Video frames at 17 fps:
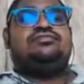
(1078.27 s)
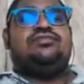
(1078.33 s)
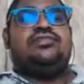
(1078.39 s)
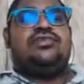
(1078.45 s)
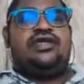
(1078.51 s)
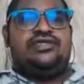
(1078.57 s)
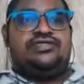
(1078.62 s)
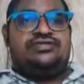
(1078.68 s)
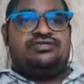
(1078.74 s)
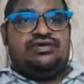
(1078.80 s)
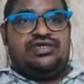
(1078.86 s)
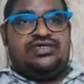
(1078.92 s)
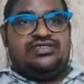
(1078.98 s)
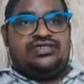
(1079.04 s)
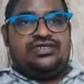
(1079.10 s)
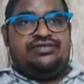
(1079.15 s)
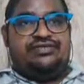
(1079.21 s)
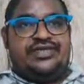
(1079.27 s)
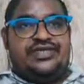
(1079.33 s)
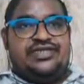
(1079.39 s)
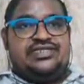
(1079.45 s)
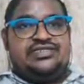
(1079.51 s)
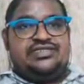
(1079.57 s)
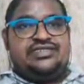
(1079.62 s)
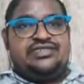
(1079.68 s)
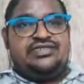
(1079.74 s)
Hence what is the remaining
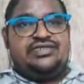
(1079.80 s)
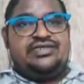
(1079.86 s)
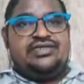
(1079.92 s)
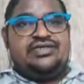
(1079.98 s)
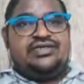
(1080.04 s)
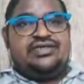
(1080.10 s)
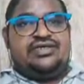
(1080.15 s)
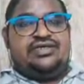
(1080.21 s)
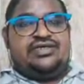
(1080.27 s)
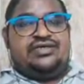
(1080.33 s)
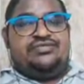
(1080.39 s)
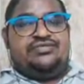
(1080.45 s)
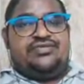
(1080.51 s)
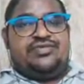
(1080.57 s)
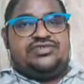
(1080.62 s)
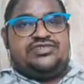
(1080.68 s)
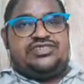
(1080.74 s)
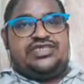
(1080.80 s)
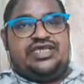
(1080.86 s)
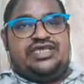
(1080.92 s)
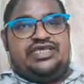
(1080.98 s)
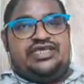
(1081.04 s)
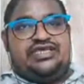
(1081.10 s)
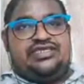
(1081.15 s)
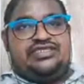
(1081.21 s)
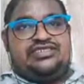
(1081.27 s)
thing? Psi
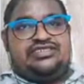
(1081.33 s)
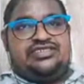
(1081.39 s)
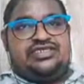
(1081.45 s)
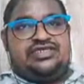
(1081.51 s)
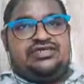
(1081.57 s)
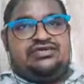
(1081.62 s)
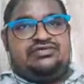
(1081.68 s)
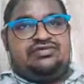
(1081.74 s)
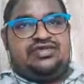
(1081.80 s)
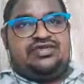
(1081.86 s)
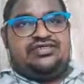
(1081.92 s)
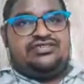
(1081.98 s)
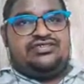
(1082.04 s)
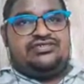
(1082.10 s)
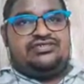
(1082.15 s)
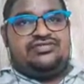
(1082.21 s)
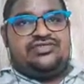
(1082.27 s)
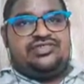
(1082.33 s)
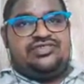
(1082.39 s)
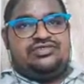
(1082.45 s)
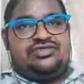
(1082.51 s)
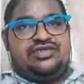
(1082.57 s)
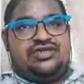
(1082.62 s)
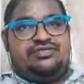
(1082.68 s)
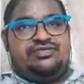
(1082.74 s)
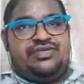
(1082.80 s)
A is equal to mu
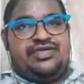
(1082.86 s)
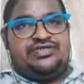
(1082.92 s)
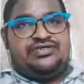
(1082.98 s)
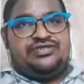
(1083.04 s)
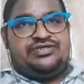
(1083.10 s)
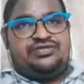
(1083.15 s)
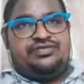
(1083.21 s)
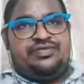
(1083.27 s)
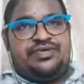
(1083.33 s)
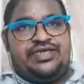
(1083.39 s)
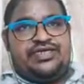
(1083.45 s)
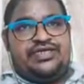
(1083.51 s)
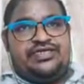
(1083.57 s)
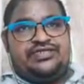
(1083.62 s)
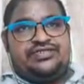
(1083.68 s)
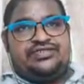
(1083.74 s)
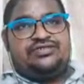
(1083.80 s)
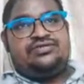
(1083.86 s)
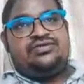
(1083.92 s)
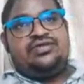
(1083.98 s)
naught by 2 pi into